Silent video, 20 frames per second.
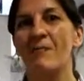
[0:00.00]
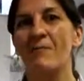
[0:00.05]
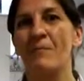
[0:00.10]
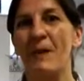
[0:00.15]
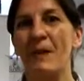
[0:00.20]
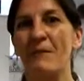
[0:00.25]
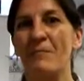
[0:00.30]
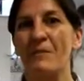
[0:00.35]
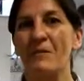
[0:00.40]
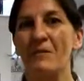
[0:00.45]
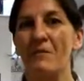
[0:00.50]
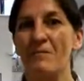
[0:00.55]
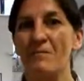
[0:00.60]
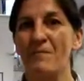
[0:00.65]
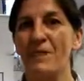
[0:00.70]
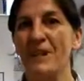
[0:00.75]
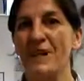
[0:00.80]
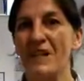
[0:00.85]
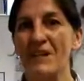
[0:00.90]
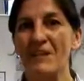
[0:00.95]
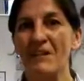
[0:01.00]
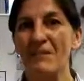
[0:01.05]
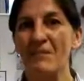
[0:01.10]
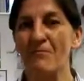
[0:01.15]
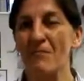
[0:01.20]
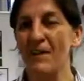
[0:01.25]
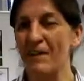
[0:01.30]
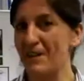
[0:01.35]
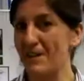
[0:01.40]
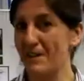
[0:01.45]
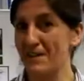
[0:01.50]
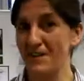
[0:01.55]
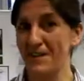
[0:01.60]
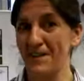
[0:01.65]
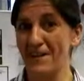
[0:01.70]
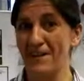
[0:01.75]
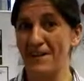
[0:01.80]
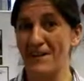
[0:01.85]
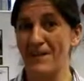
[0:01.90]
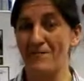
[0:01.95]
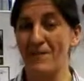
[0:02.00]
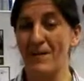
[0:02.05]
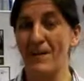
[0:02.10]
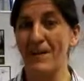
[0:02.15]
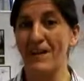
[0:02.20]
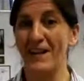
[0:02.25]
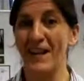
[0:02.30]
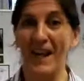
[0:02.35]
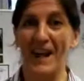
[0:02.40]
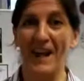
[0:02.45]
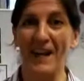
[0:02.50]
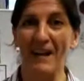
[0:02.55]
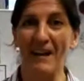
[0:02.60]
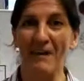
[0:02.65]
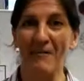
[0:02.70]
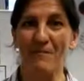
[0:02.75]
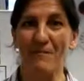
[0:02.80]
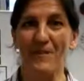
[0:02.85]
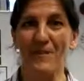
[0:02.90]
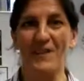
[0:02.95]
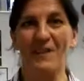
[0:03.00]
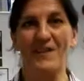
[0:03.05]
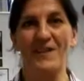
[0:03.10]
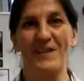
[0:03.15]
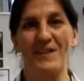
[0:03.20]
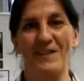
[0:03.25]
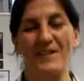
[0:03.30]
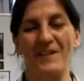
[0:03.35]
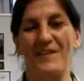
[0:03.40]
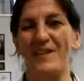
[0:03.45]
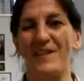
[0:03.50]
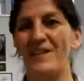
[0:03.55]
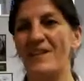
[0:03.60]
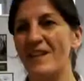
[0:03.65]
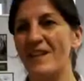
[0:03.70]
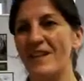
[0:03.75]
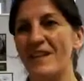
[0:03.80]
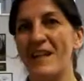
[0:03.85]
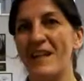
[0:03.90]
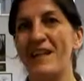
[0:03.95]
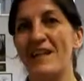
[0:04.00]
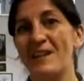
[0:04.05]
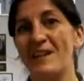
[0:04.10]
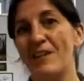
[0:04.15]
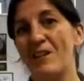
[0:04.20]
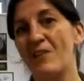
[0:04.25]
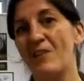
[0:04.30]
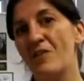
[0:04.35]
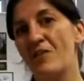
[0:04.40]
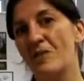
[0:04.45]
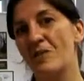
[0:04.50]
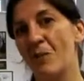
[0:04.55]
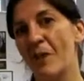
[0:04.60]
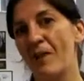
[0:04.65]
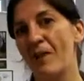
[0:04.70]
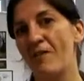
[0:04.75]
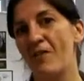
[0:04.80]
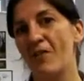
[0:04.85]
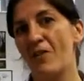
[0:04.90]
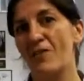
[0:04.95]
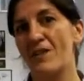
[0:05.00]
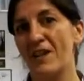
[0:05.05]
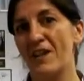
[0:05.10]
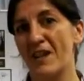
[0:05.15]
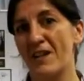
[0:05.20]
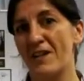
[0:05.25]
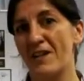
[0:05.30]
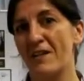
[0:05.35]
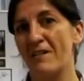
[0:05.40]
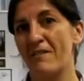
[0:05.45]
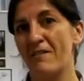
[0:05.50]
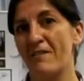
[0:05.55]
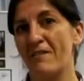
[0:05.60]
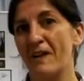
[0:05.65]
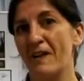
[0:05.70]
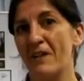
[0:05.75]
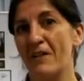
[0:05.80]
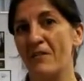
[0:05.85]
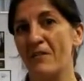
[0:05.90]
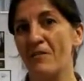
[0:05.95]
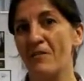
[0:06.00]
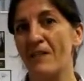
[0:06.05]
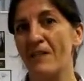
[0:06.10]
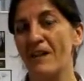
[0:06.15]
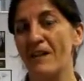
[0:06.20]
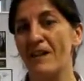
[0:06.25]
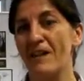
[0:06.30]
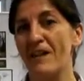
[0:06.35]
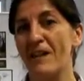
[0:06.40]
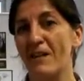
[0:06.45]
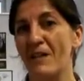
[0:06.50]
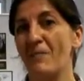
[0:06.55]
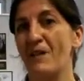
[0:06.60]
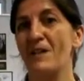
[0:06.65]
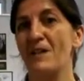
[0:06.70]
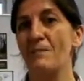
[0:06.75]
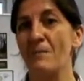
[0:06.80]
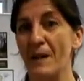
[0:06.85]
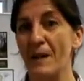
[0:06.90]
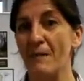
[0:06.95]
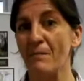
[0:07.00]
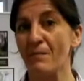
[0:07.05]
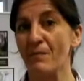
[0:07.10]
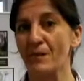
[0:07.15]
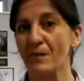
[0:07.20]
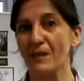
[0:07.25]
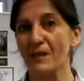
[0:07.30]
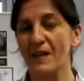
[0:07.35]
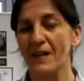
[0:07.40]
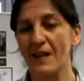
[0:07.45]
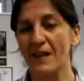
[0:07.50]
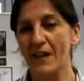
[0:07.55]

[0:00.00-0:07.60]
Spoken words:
people are beginning to recognise my name, you know, so it's a good way of contacting fellow like-minded people.